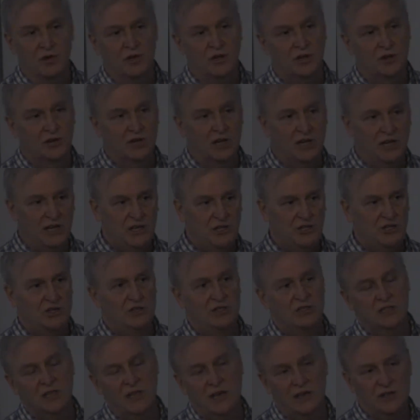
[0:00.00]
irrigation
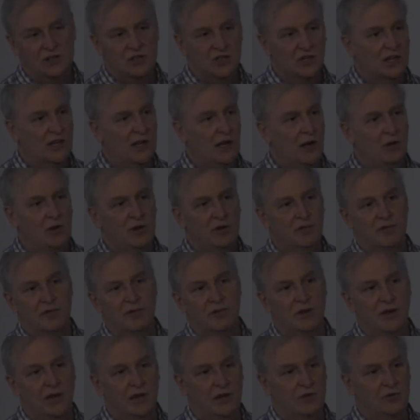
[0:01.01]
in Skagit County, for
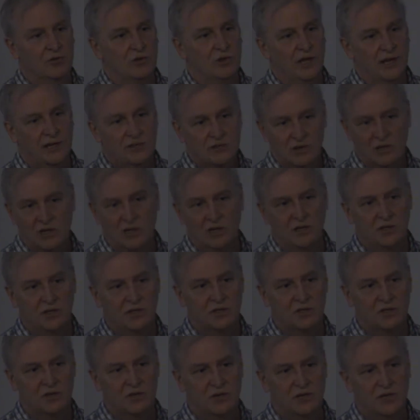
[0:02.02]
the hydroelectric
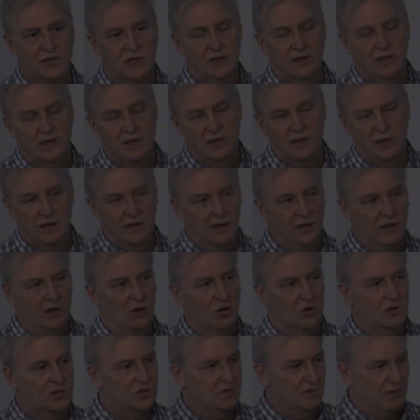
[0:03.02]
industry, and a
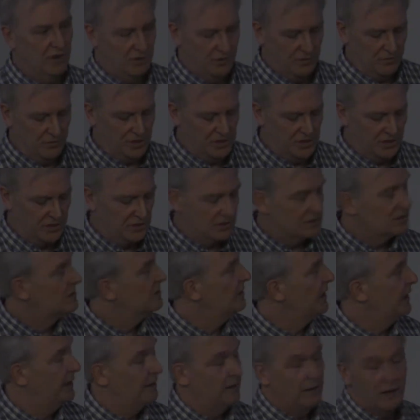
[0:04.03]
host of other reasons.
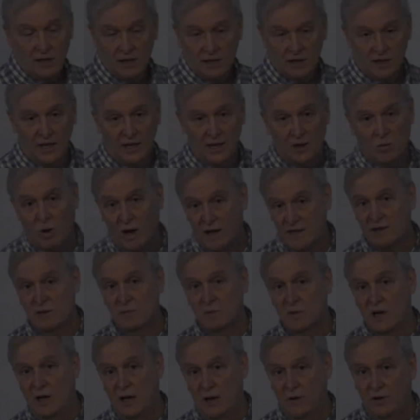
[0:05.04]
And like
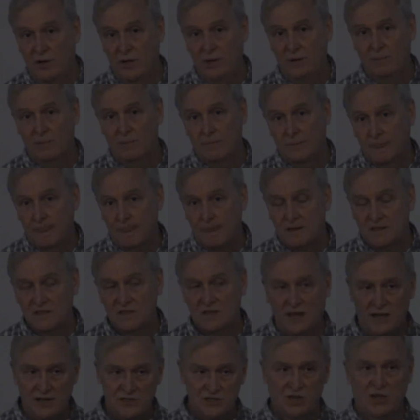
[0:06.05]
Whatcom County,
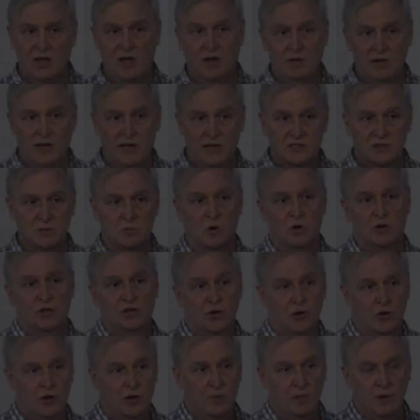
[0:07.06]
Skagit County has a
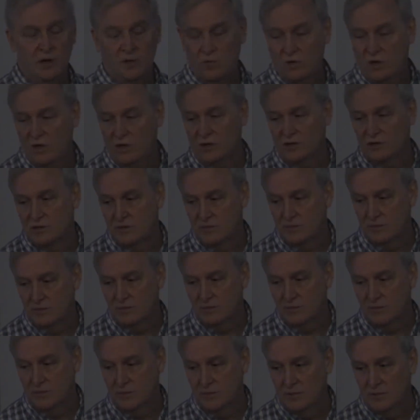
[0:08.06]
moratorium on wells.
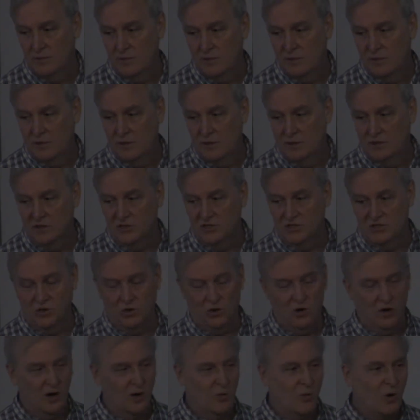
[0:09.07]
And
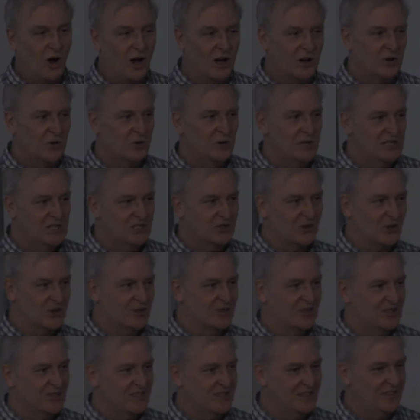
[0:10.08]
so our water
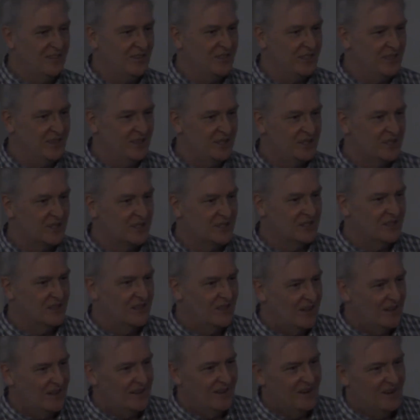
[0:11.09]
resources, even in this
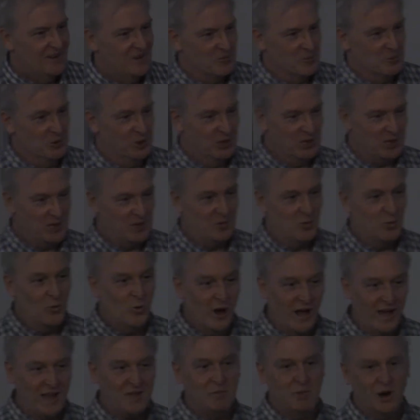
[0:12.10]
really
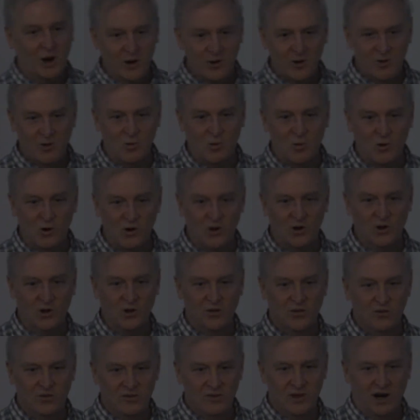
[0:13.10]
wet part of the
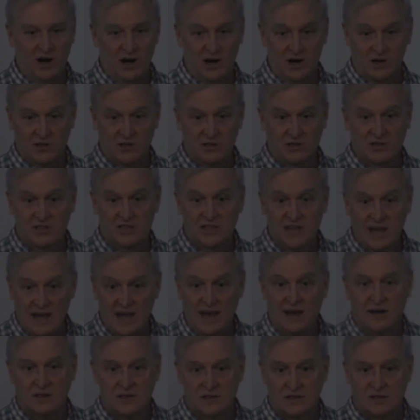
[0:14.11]
world, are
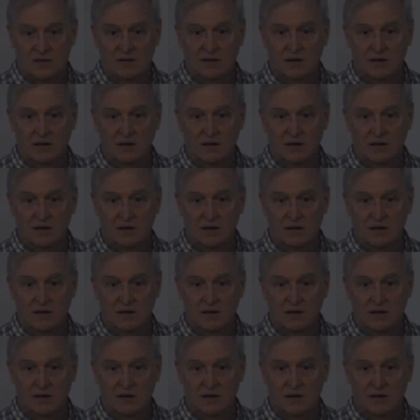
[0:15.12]
taxed